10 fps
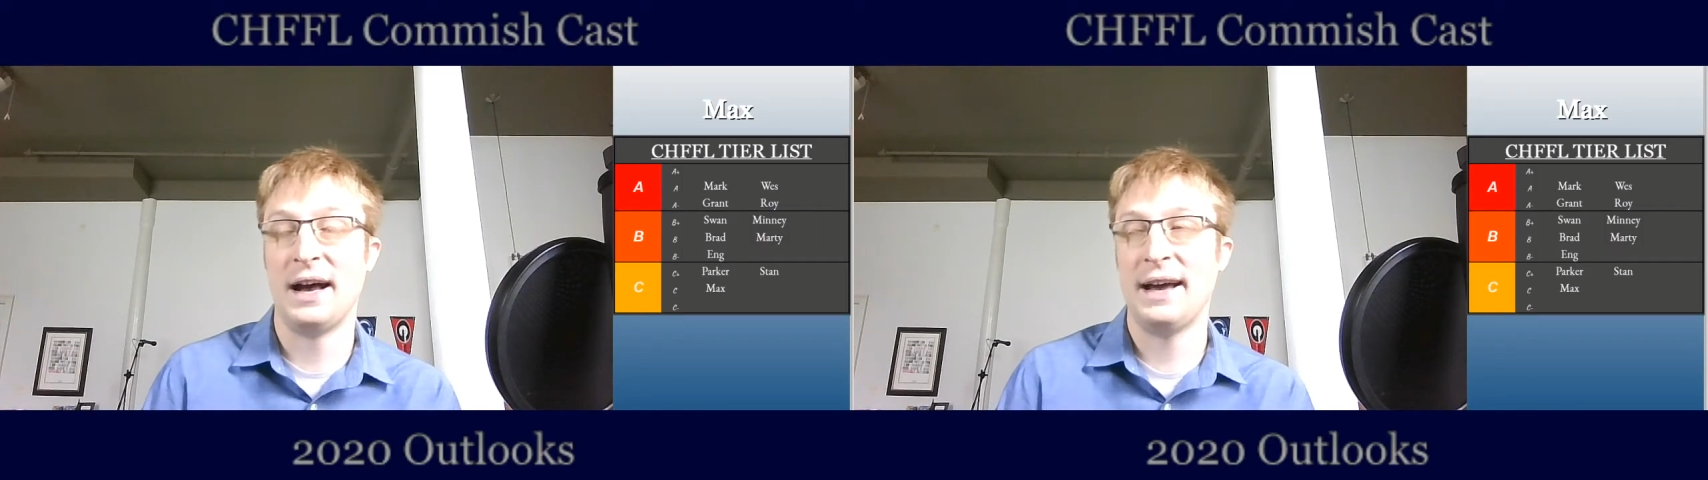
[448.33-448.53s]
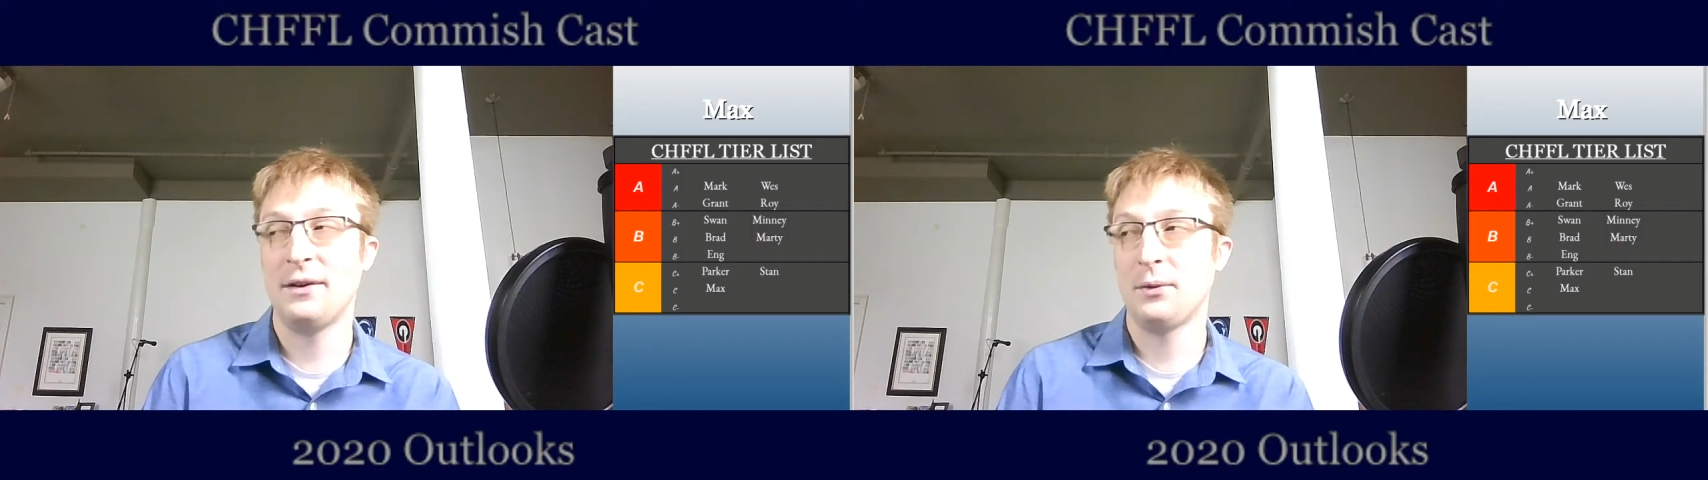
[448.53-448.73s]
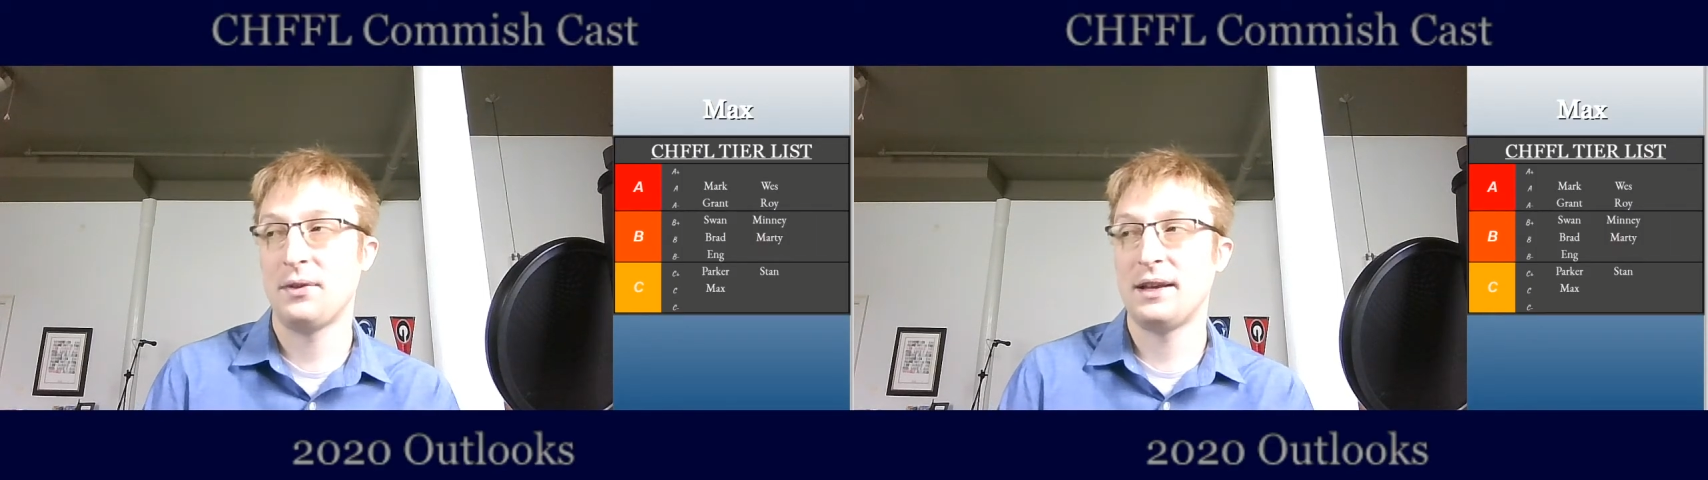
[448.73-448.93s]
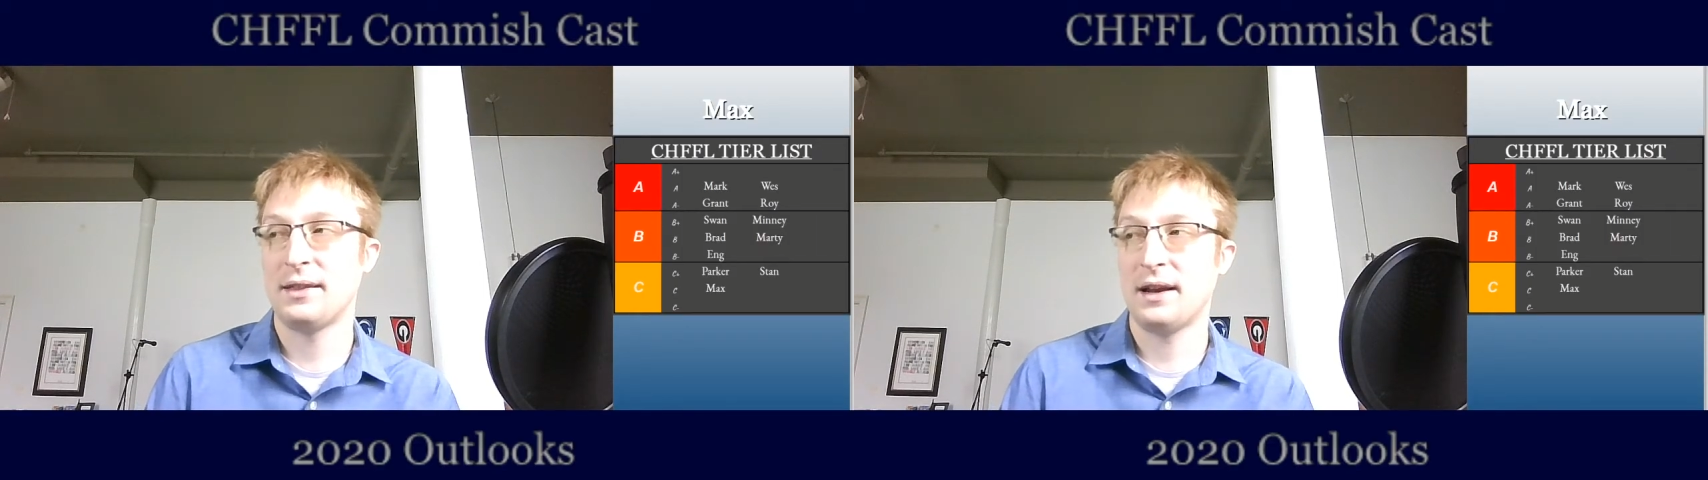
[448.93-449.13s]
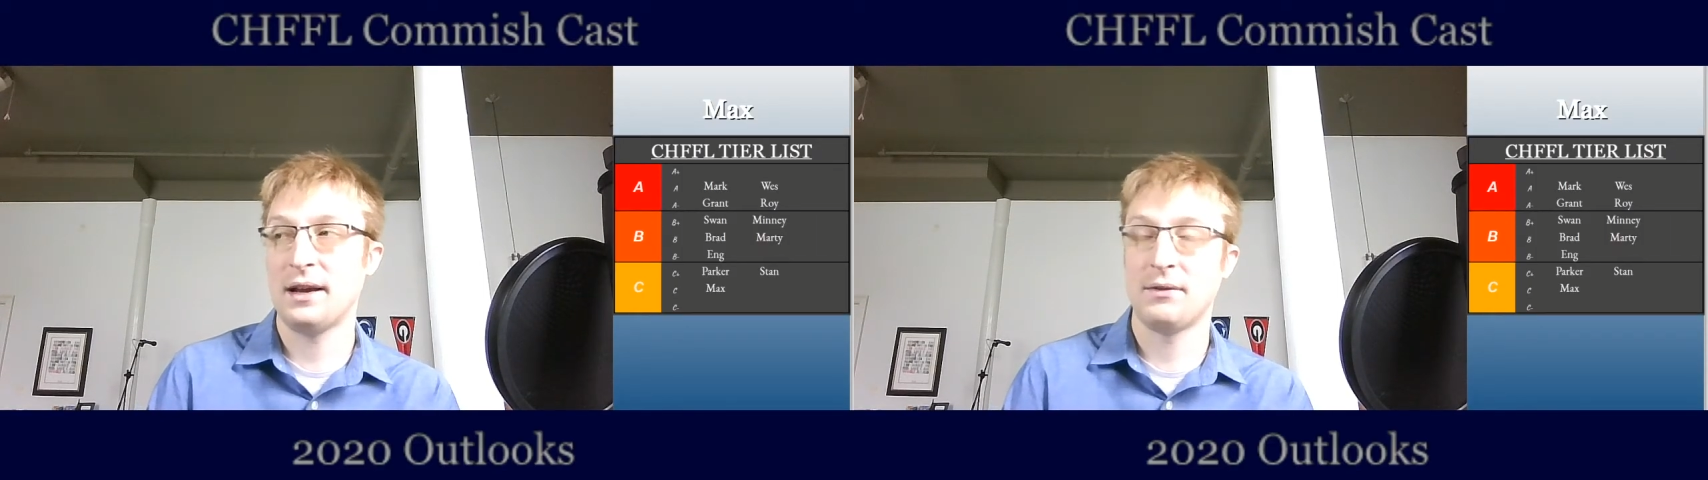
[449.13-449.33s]
I don't think
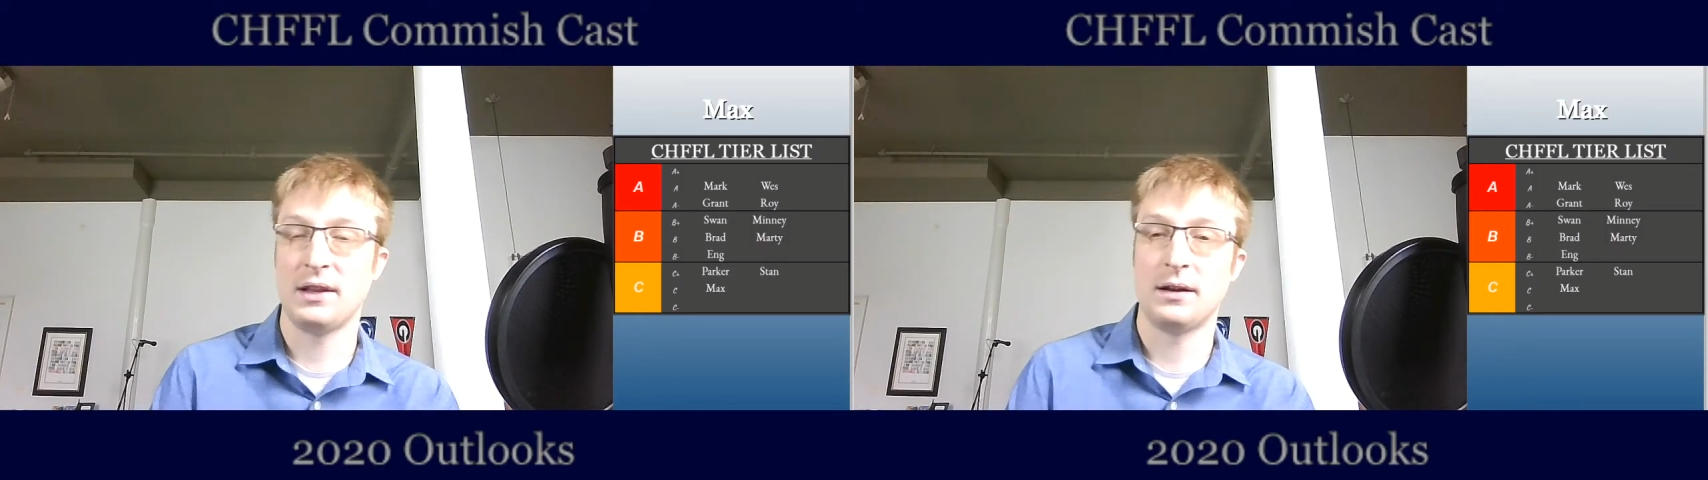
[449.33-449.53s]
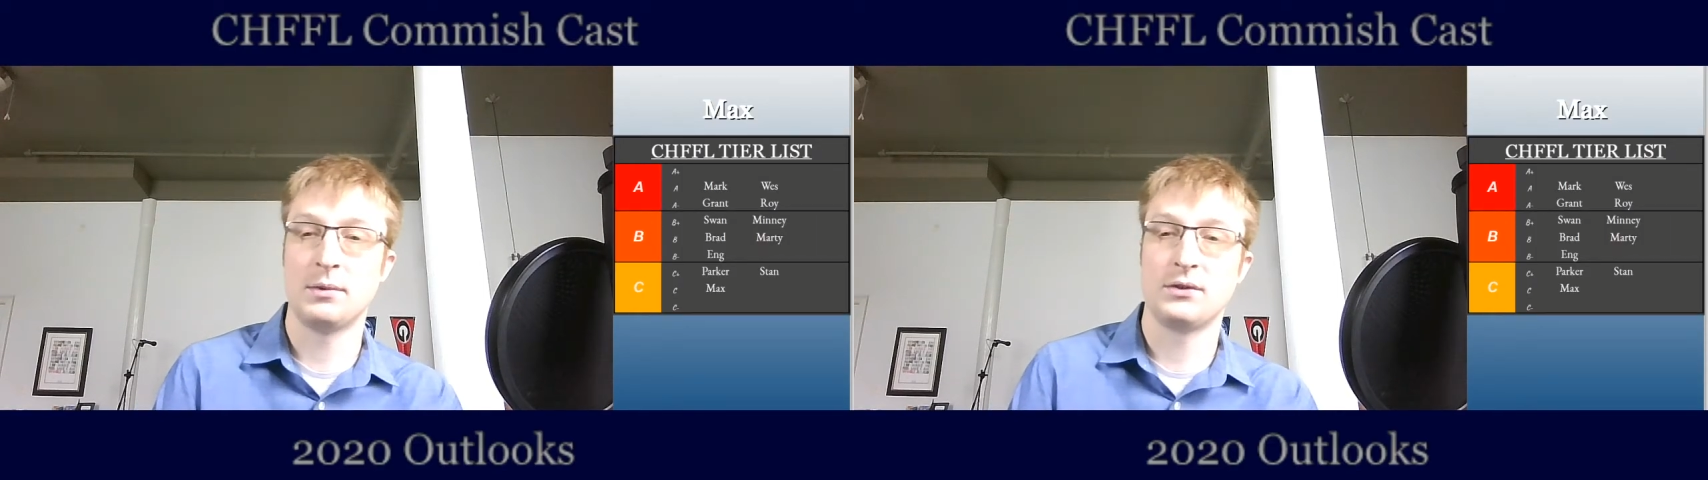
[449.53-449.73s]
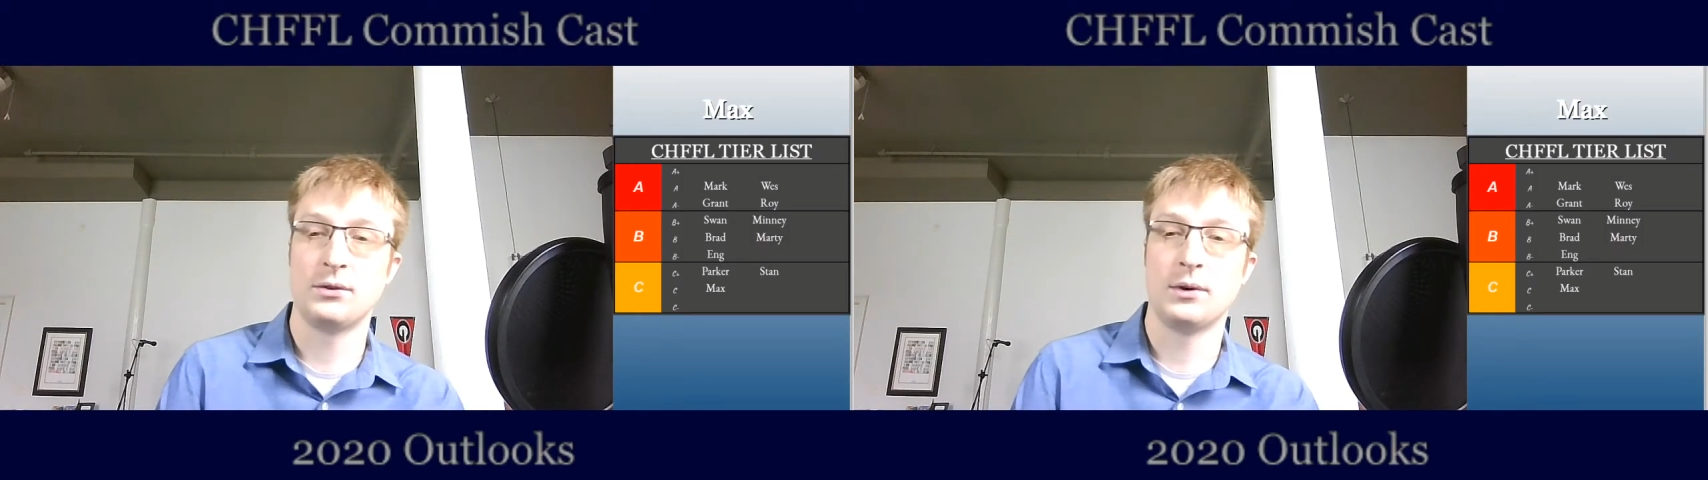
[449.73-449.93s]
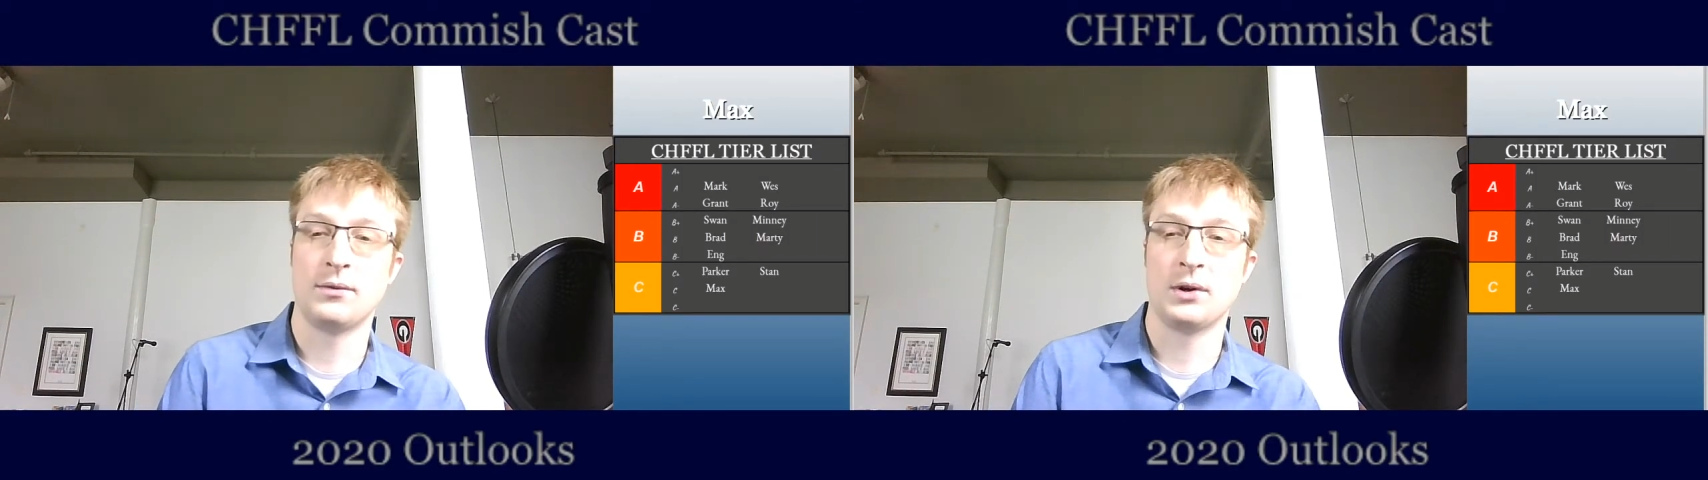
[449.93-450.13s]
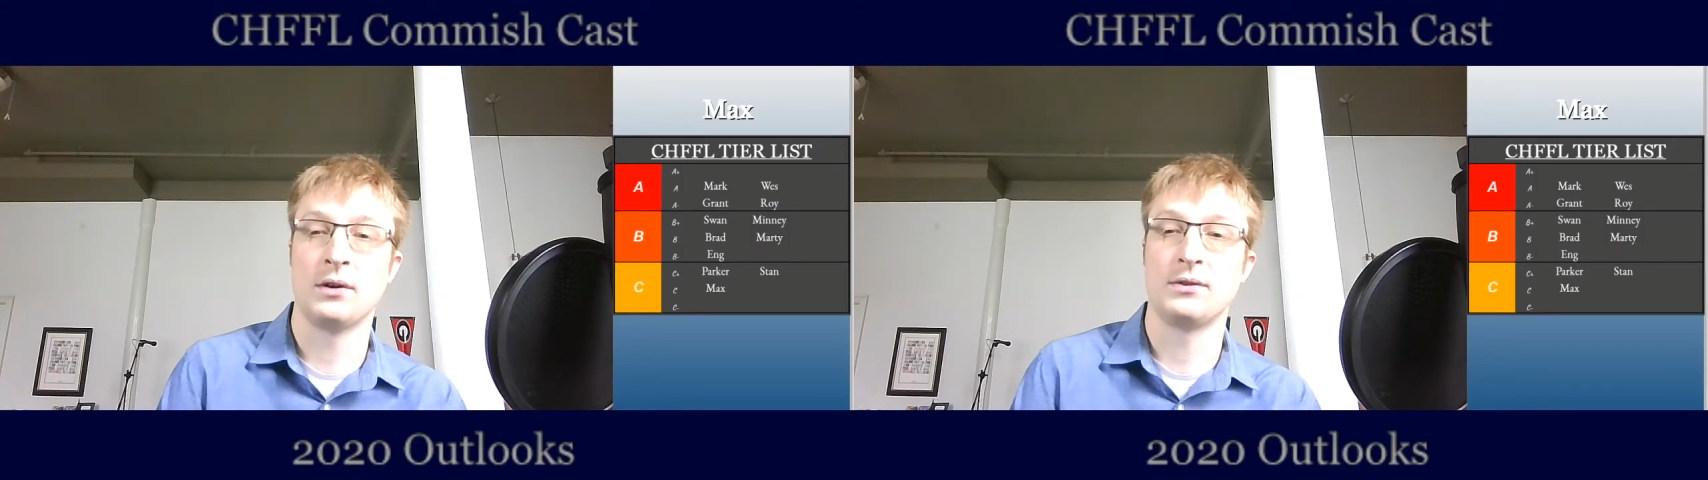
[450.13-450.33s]
that having the number 2 overall